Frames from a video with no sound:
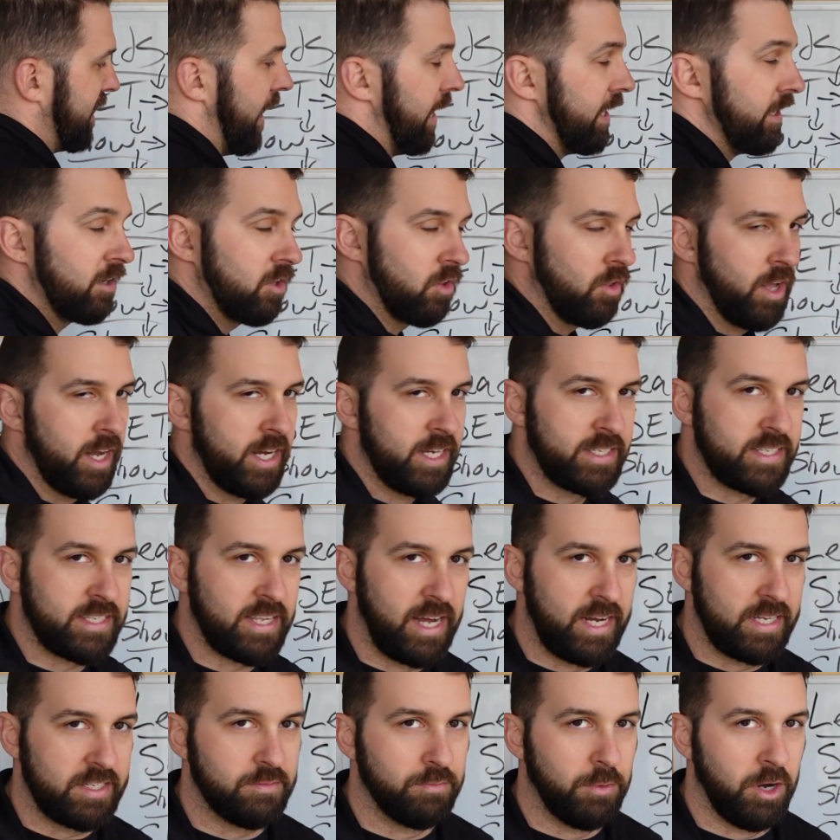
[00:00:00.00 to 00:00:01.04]
10 clients
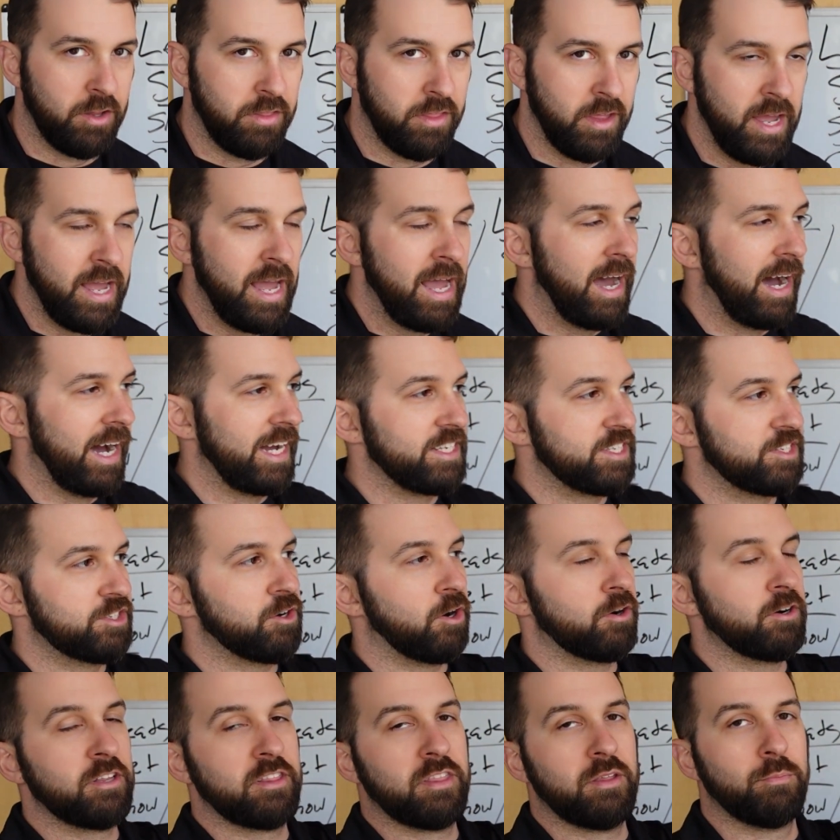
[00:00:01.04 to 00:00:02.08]
last month. I
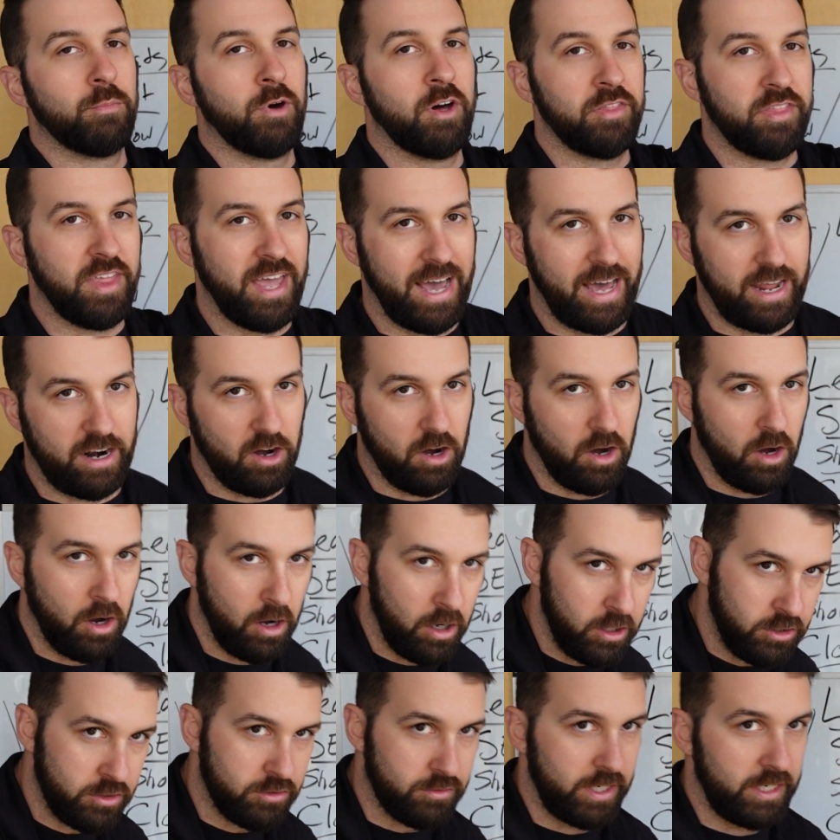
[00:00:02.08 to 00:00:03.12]
started the month at
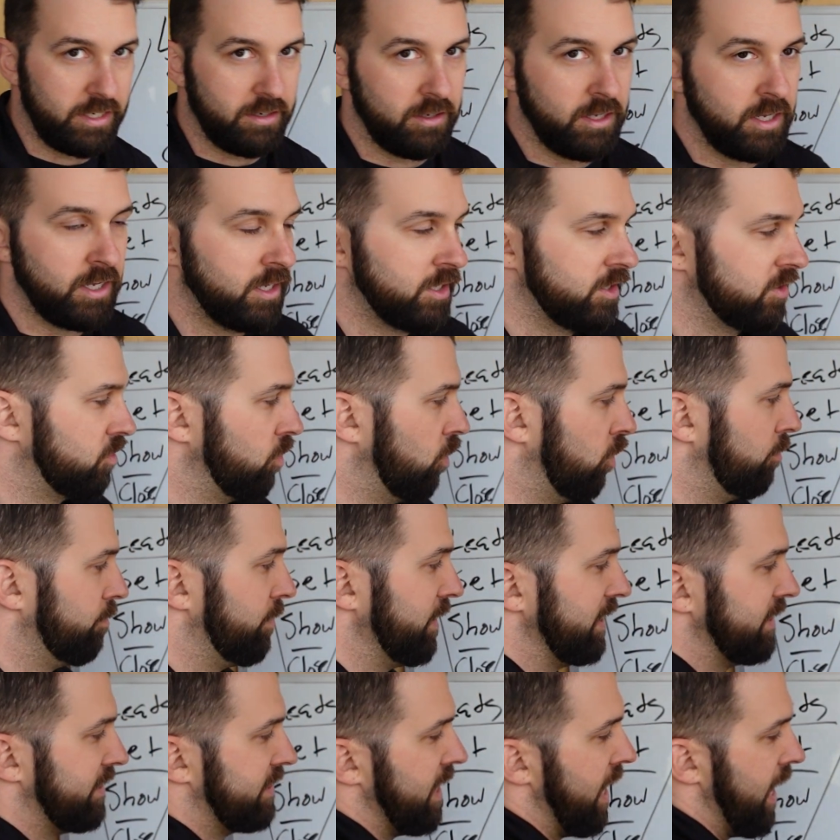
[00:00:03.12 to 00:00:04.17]
100. So it'd
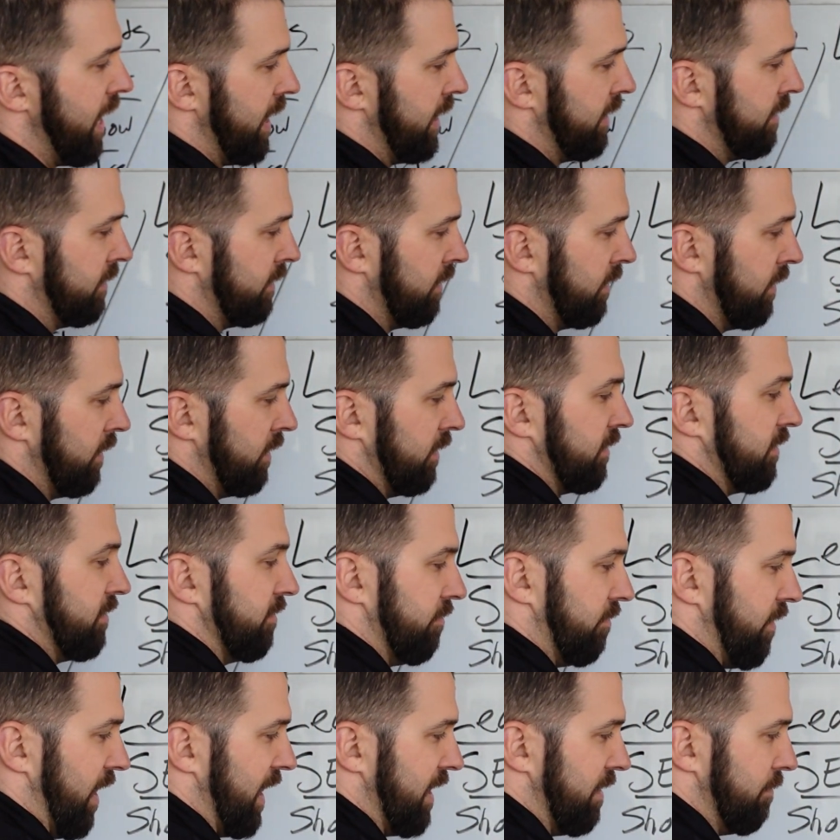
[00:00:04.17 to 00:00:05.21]
be 10
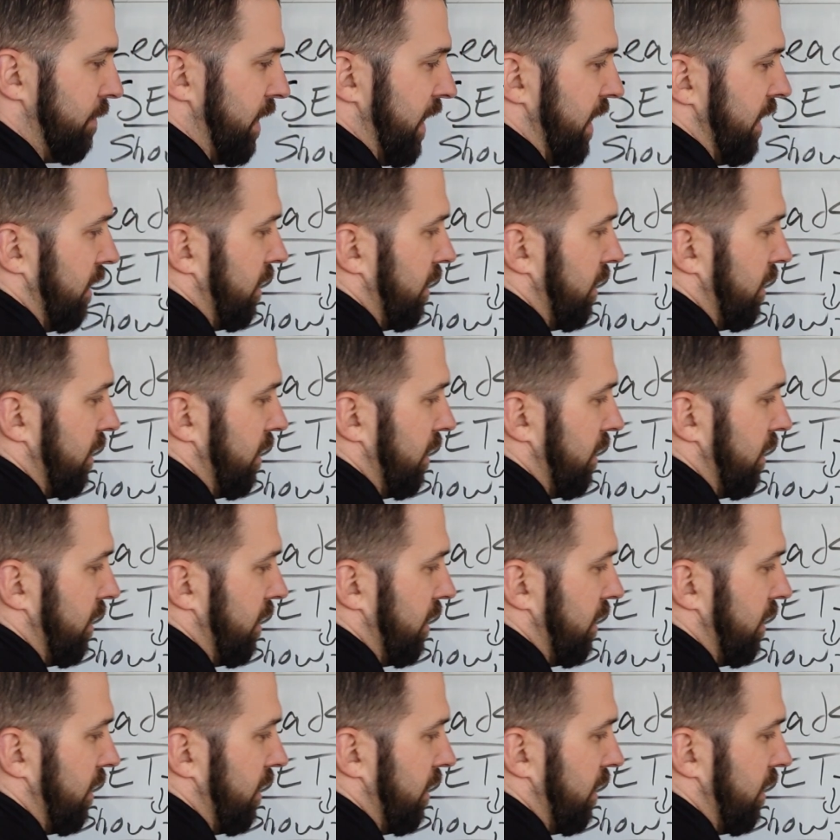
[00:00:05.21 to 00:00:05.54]
divided by